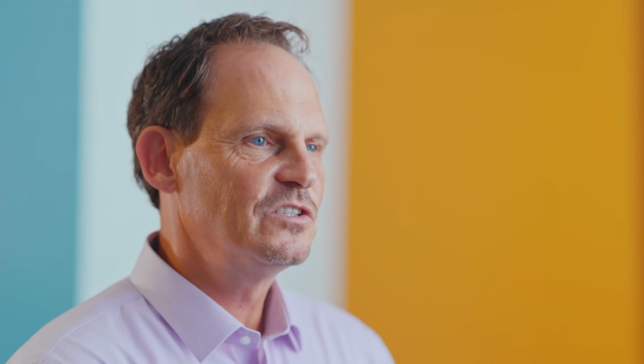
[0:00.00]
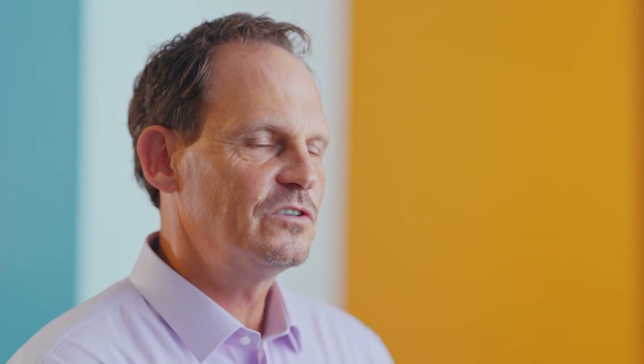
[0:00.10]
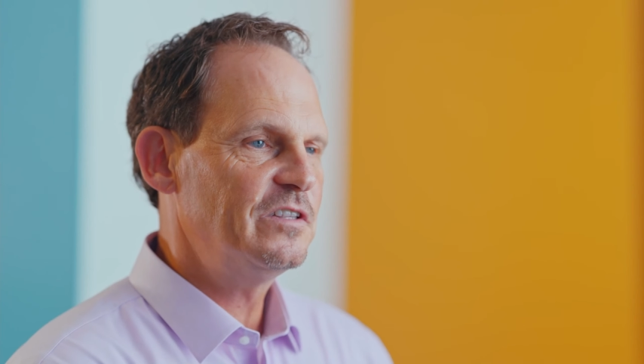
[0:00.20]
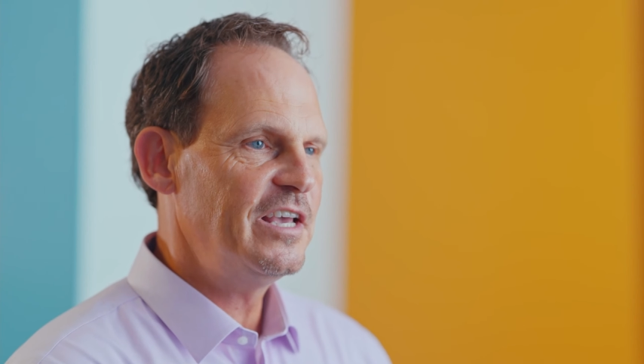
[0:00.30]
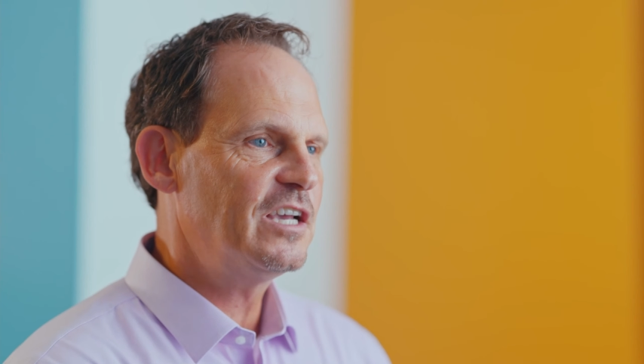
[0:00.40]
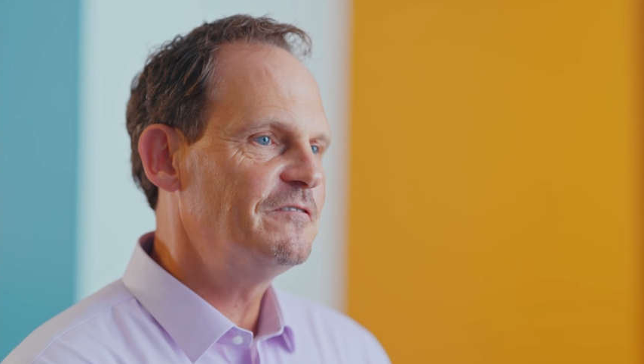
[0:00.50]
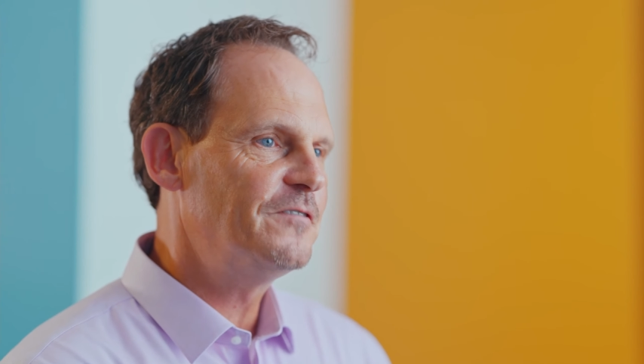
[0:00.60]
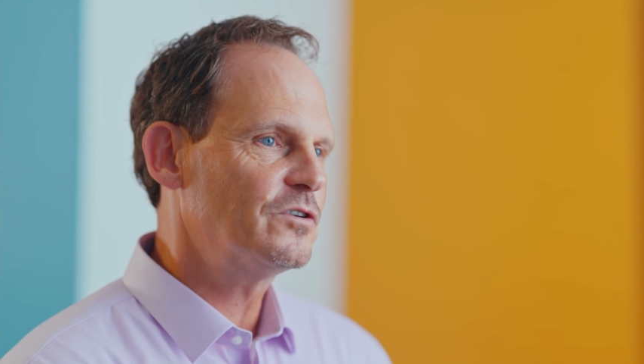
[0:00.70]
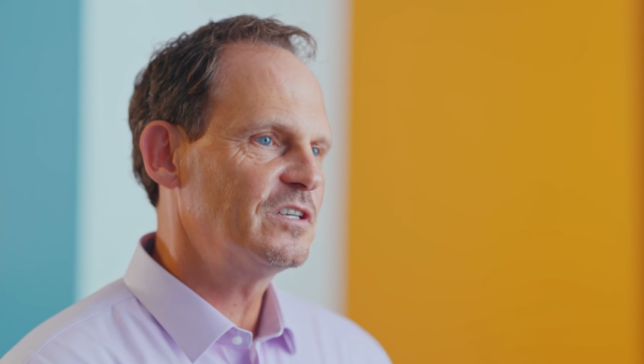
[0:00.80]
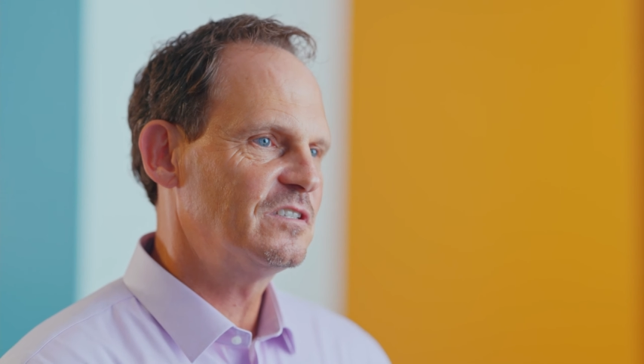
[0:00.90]
so that they can
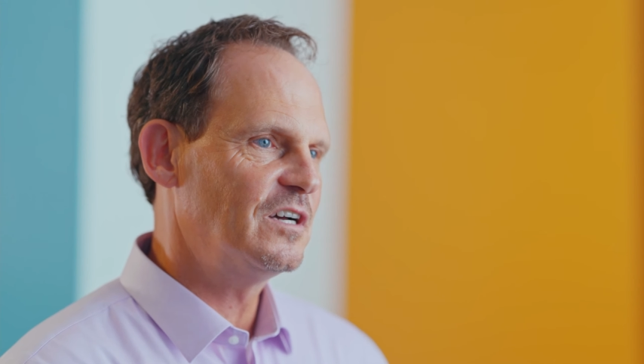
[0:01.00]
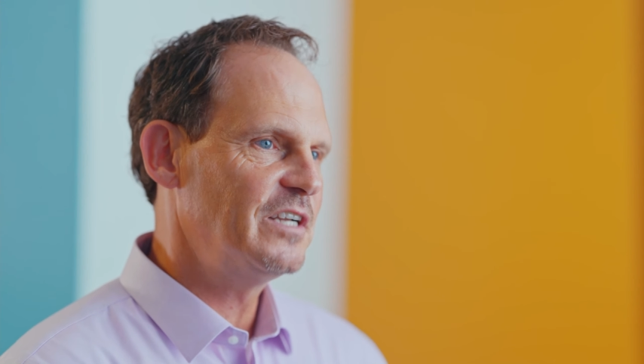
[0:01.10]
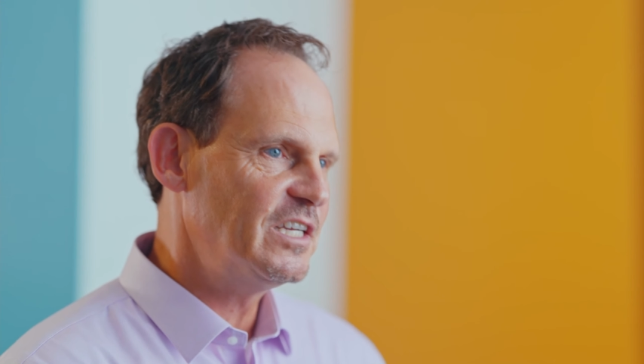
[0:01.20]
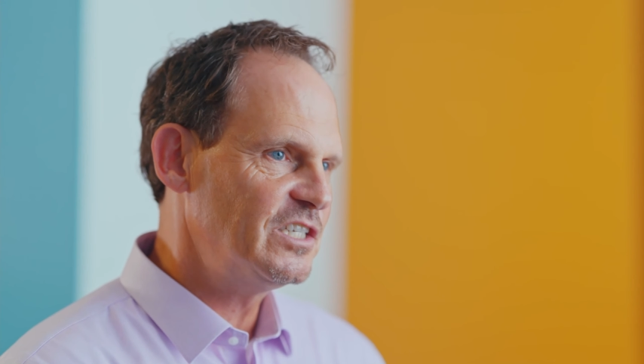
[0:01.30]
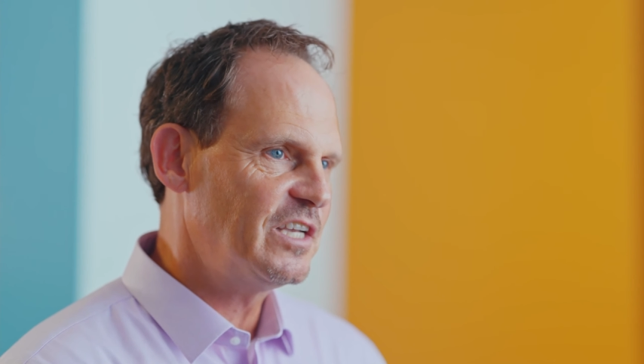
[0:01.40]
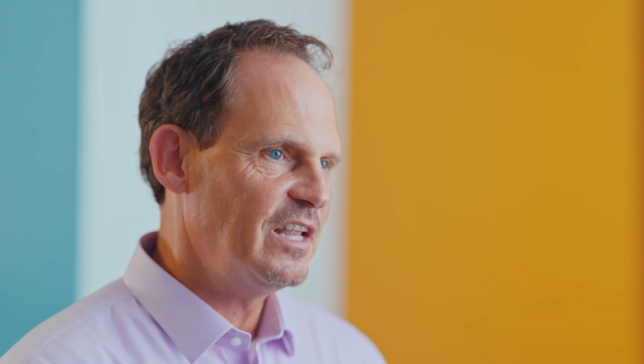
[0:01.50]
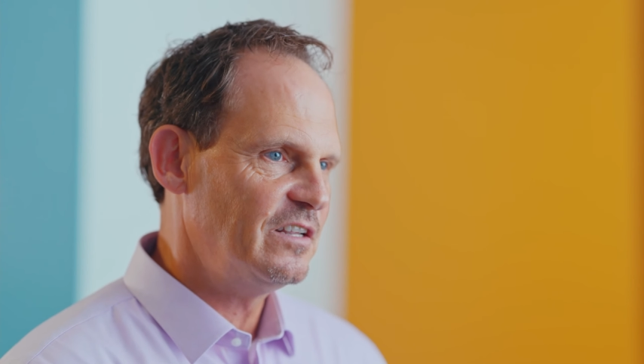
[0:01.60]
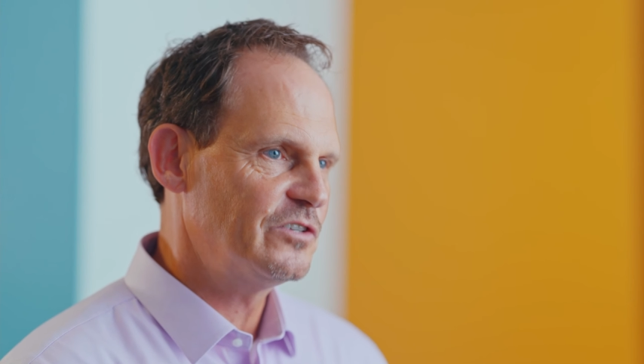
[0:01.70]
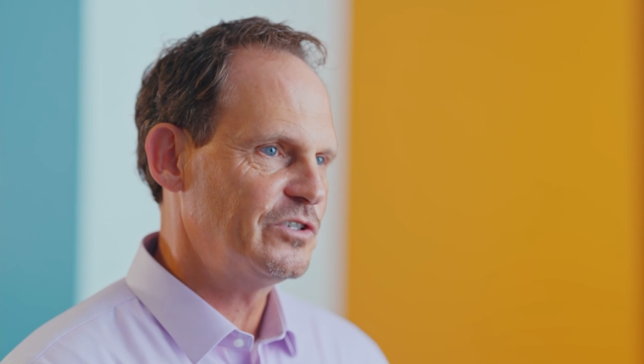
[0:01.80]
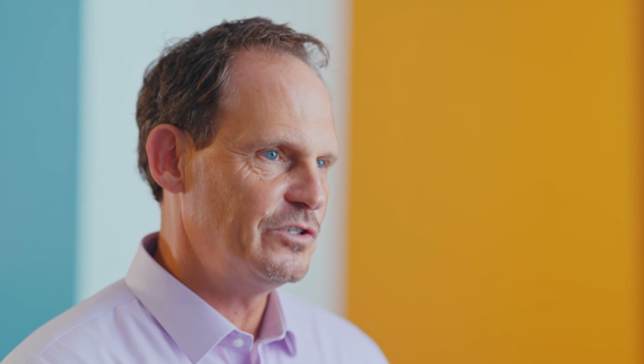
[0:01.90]
focus on
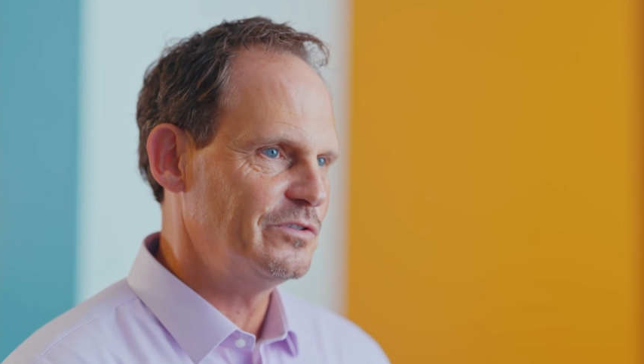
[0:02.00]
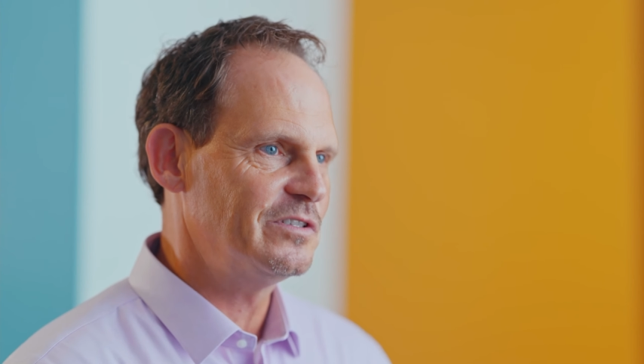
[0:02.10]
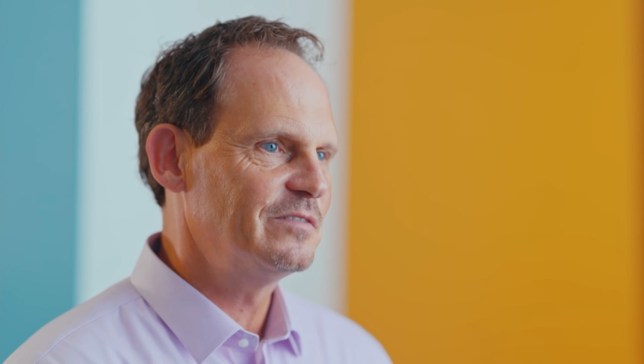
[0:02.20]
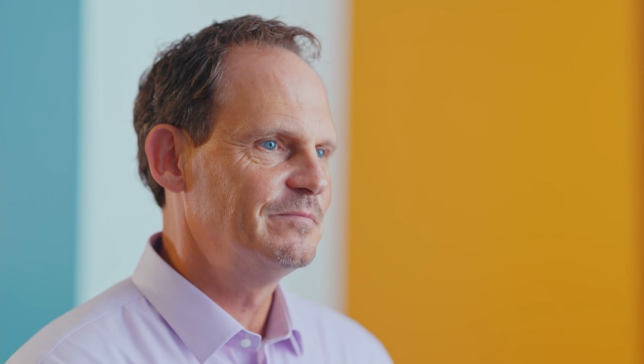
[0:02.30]
educating their students.